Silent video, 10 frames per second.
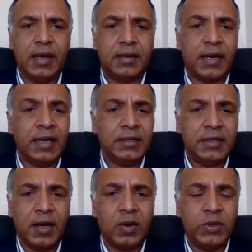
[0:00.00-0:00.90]
right
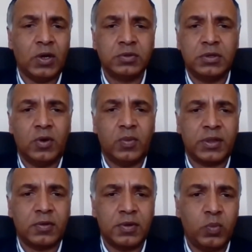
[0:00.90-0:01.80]
now we don't know
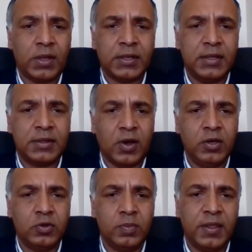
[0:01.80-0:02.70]
whether it's
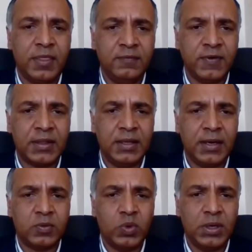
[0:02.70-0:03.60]
going to be the vaccine that